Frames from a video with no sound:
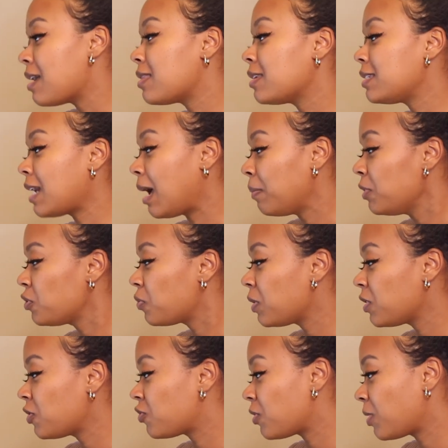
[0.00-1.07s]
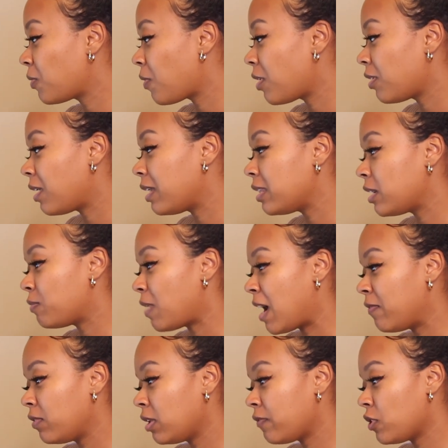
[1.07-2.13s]
The time between your drink order and the
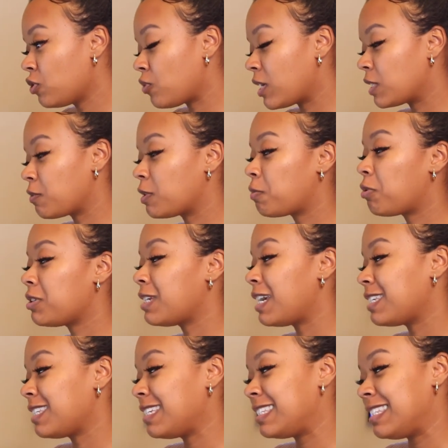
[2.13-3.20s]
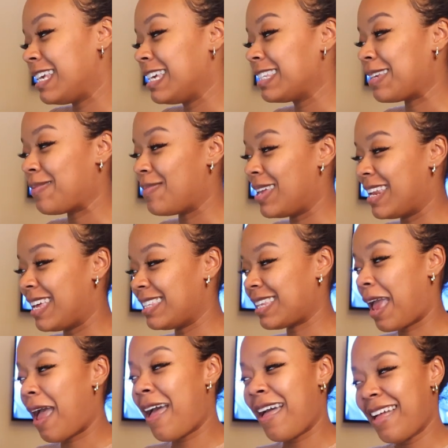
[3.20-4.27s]
arrival of your drinks was precisely 6 minutes.
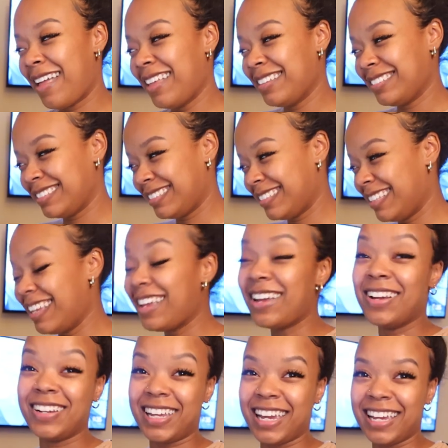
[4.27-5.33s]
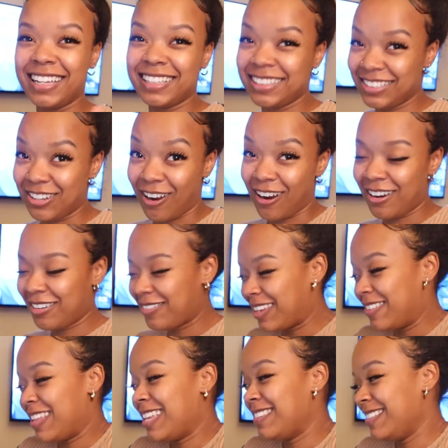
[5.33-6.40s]
Okay, sure.
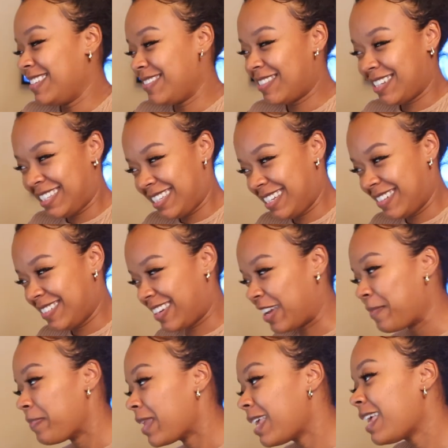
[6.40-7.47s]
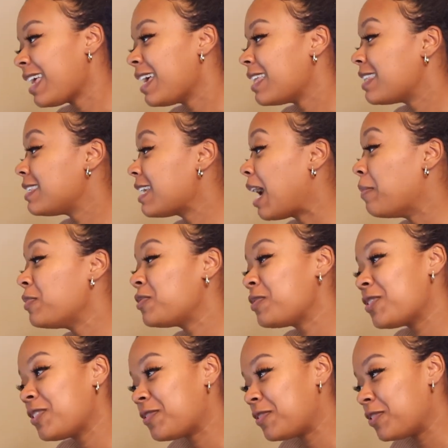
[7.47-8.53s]
If that's what you want to say, okay. The time
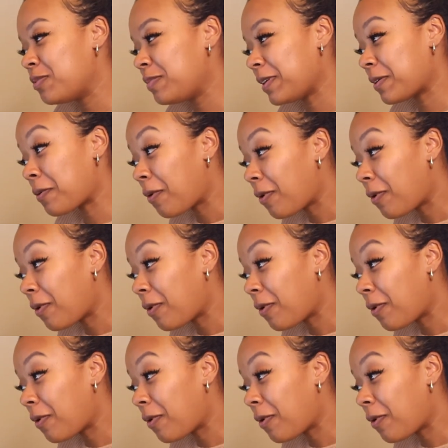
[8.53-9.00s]
between your food being